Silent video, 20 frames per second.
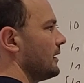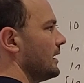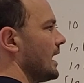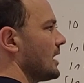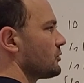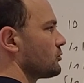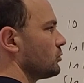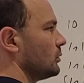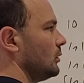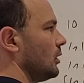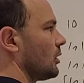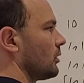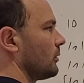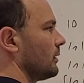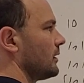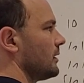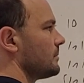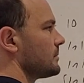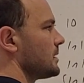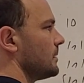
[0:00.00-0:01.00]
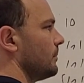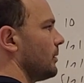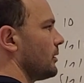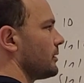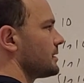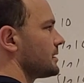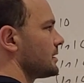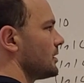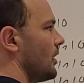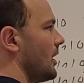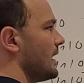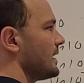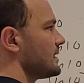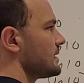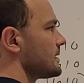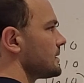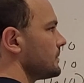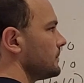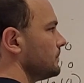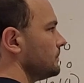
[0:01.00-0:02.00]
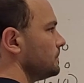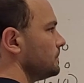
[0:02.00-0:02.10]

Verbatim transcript: the natural logarithm to both sides.